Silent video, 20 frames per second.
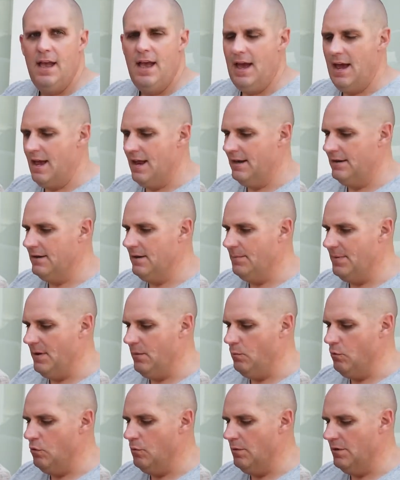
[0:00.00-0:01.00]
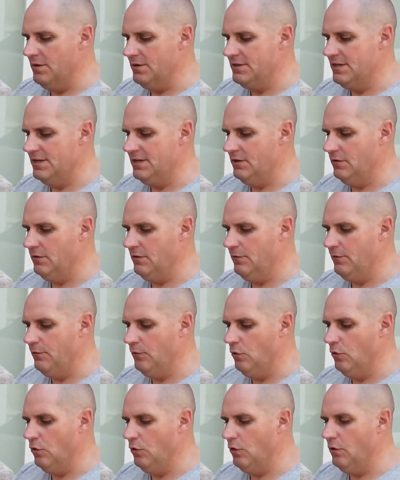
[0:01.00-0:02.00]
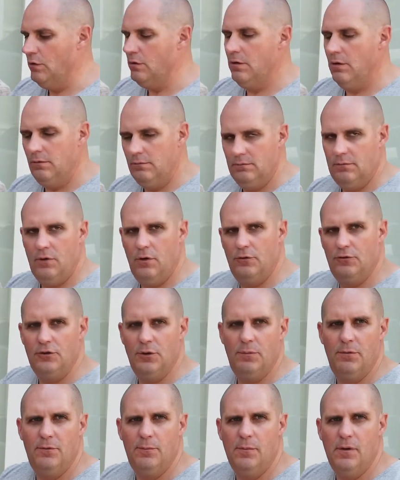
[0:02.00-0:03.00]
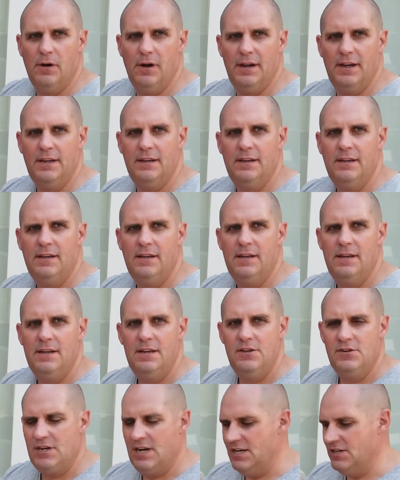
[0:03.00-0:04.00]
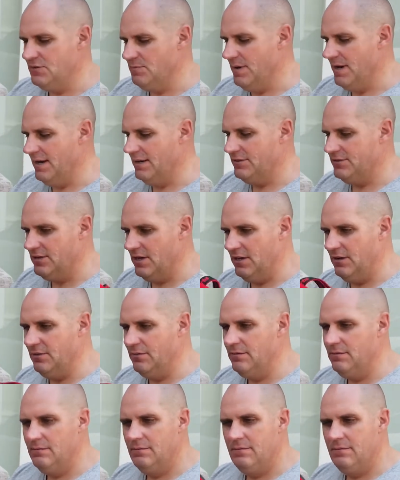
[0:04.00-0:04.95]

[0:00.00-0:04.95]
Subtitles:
and a bit warmer than sitting on the floor on top of my change mat. So